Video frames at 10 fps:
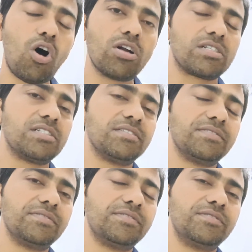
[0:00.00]
taught
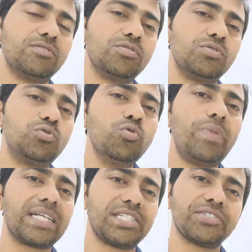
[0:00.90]
2
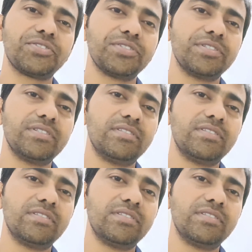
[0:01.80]
batches